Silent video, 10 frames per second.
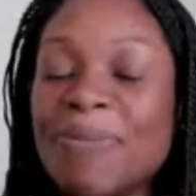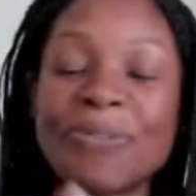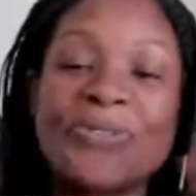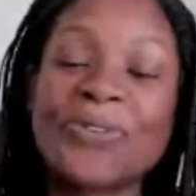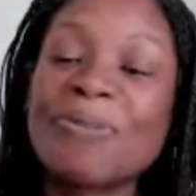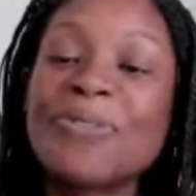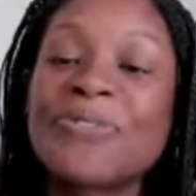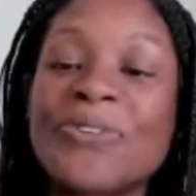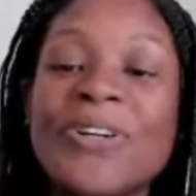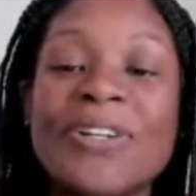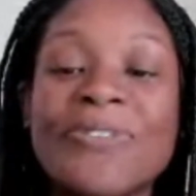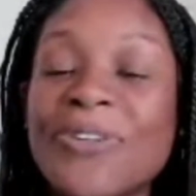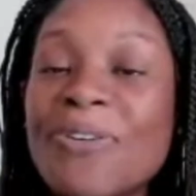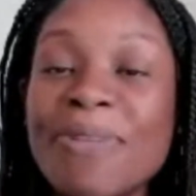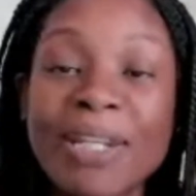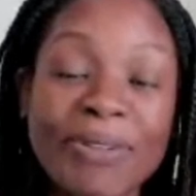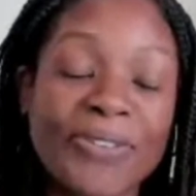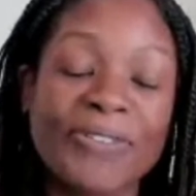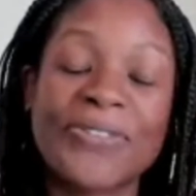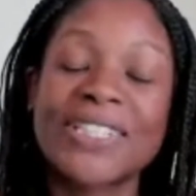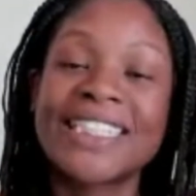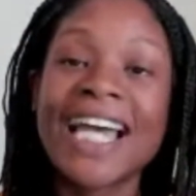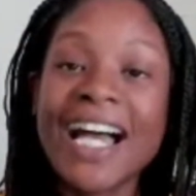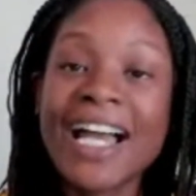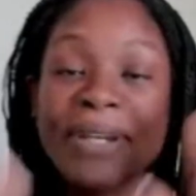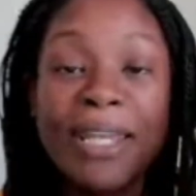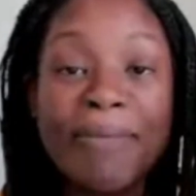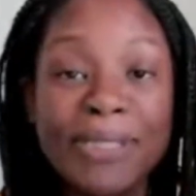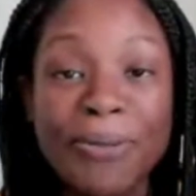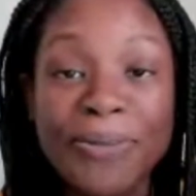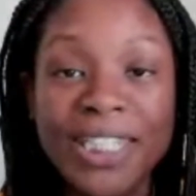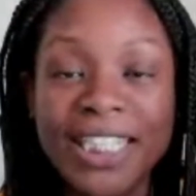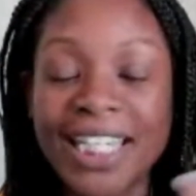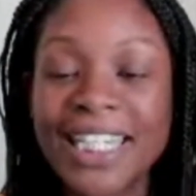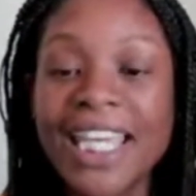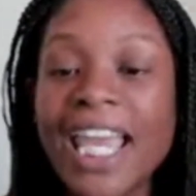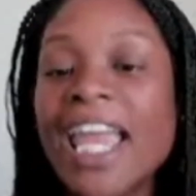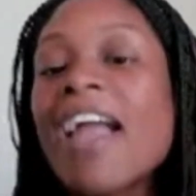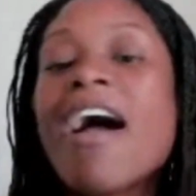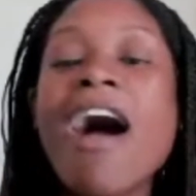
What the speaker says: But before we move forward, if you're meeting me for the first time, my name is Oninya Nike.